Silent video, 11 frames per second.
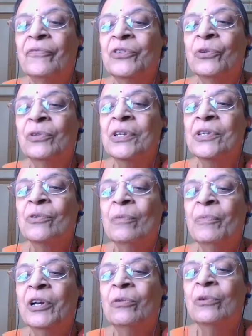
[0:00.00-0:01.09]
So this will
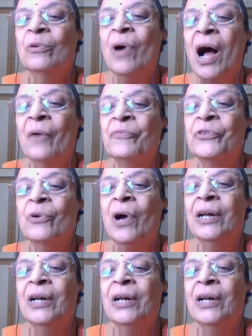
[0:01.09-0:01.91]
be equal to half. So I